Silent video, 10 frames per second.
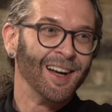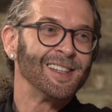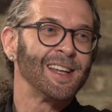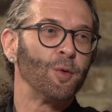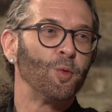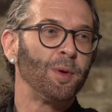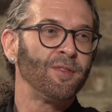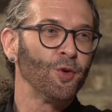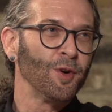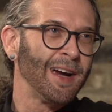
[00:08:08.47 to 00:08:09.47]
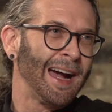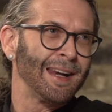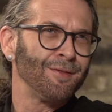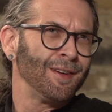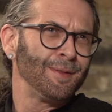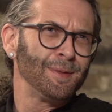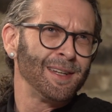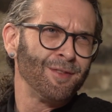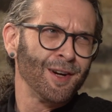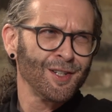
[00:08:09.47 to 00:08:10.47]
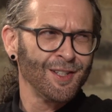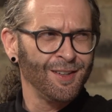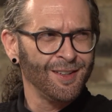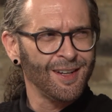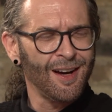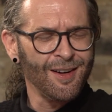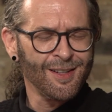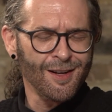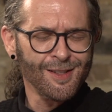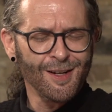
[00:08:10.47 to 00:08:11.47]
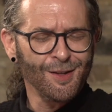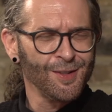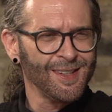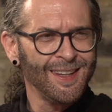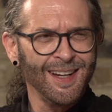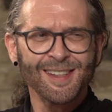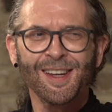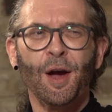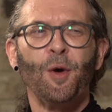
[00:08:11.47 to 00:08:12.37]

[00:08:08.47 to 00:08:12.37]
So before it had a 50% reduction in dark circles and things,